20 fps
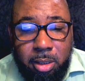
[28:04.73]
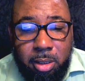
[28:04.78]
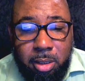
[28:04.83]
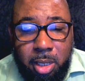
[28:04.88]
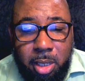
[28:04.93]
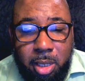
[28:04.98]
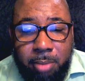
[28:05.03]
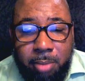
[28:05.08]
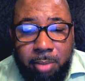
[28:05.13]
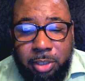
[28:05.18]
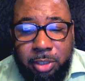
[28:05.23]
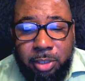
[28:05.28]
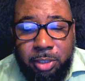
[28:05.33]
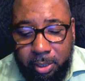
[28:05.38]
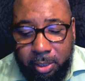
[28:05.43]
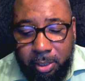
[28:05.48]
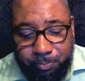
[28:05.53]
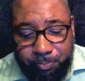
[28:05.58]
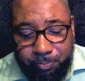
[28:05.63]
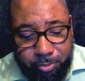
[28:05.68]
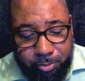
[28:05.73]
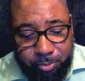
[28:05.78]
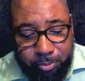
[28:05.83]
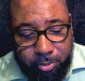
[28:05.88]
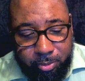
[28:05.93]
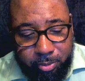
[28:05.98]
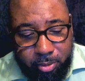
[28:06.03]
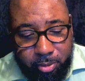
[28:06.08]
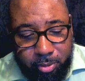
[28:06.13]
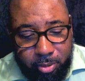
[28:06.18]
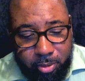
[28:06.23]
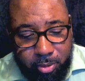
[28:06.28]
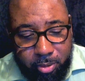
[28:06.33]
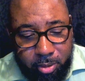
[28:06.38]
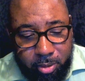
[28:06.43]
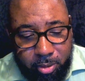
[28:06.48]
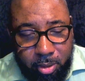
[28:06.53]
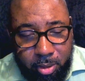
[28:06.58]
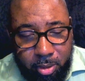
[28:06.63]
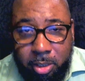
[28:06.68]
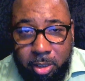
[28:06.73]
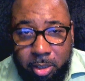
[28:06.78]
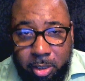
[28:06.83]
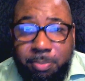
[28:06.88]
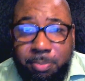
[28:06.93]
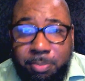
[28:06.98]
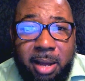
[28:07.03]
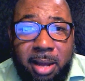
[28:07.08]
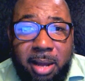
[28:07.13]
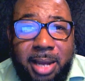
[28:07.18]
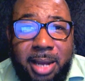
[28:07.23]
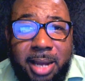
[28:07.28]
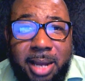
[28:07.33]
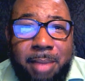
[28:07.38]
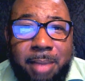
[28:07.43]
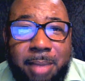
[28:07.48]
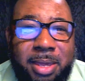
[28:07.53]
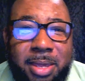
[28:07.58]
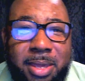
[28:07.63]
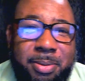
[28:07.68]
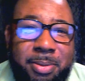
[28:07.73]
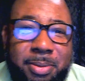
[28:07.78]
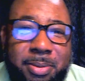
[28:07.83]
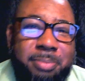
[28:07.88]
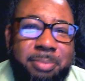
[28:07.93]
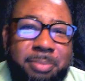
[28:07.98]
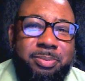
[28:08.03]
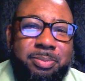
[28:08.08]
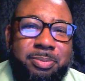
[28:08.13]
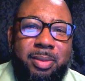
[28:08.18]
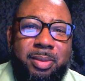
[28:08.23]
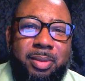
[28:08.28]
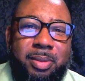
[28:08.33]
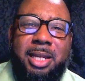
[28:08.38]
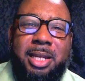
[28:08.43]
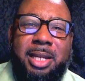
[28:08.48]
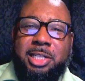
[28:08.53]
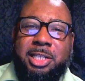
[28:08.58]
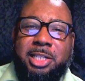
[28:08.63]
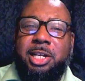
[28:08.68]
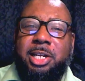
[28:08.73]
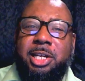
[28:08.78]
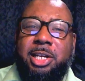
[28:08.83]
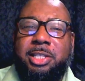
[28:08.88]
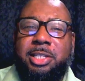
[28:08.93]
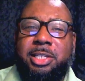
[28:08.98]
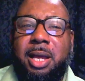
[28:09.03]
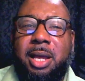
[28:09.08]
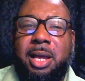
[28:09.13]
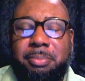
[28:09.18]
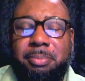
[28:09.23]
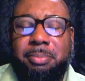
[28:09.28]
I'm done. The bottom line, people, let's clear this up.